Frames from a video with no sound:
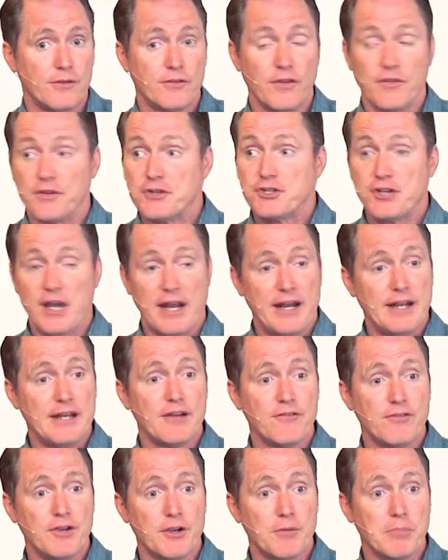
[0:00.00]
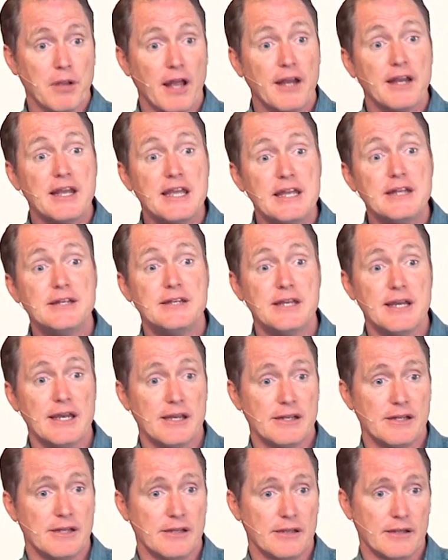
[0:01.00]
to the shedding of your blood. He
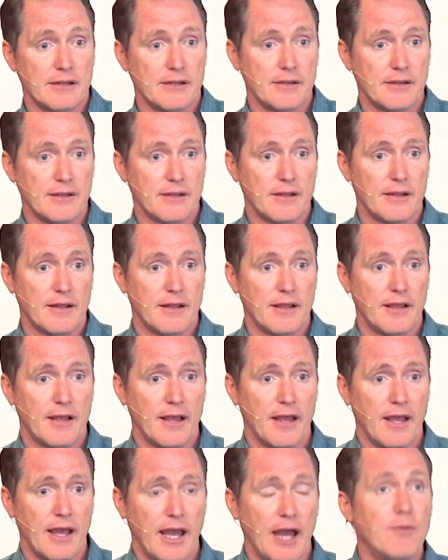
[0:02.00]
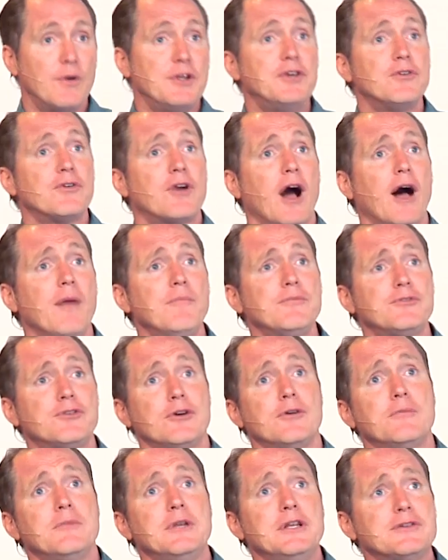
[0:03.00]
did. And when you come
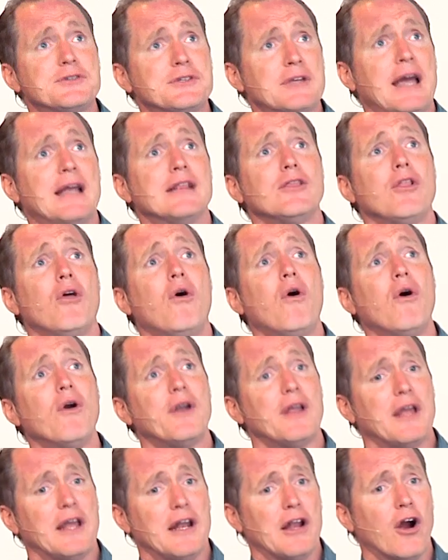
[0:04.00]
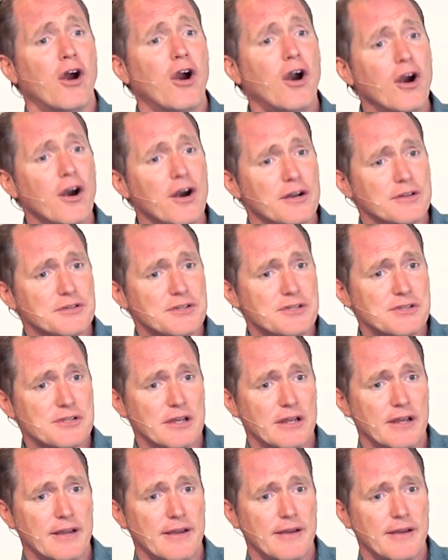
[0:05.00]
to him and you say, Lord, it hurts,